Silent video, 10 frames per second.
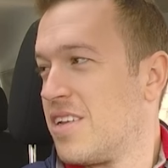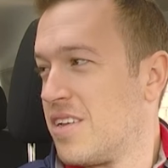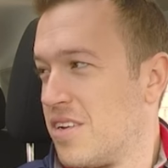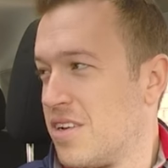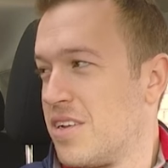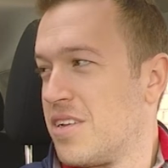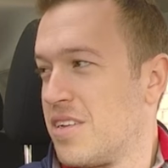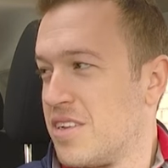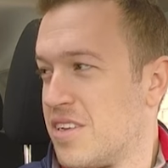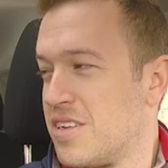
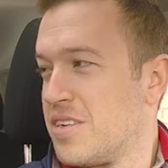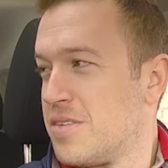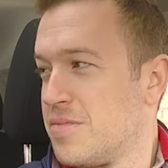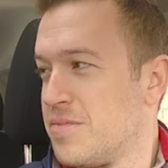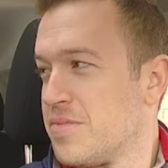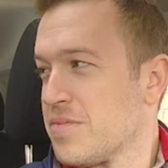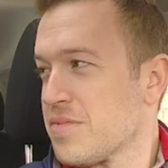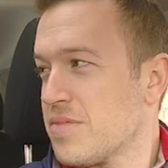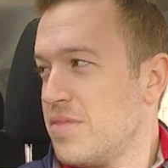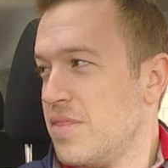
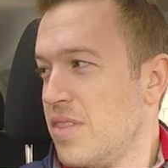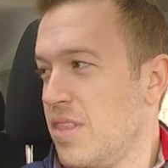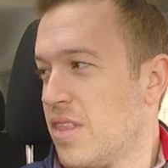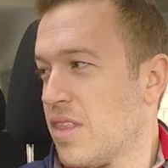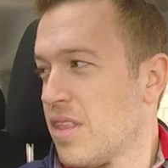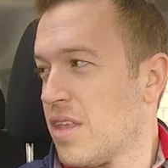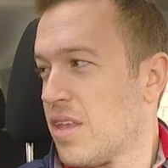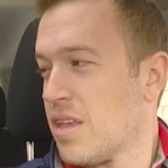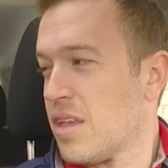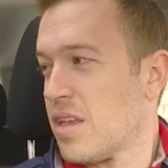
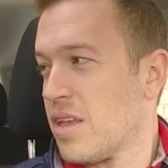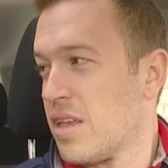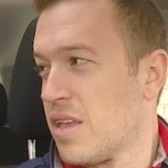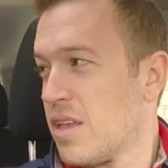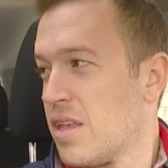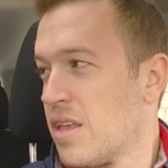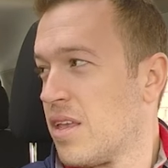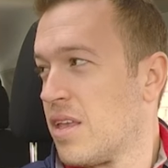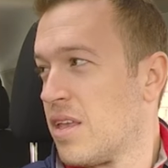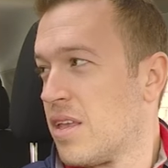
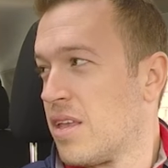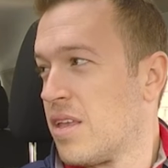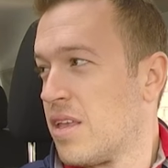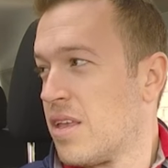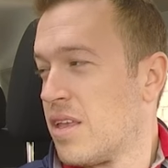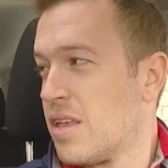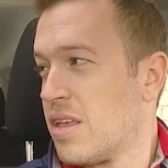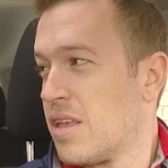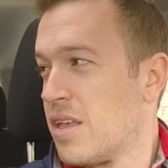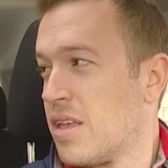
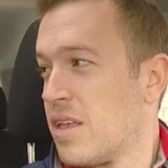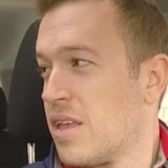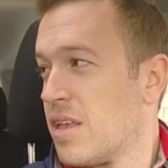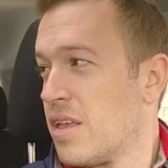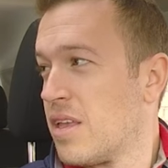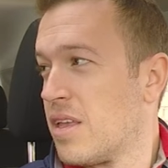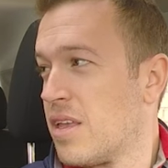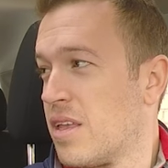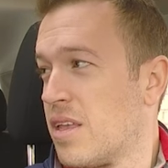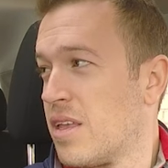
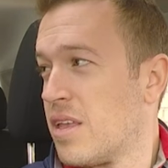(silent)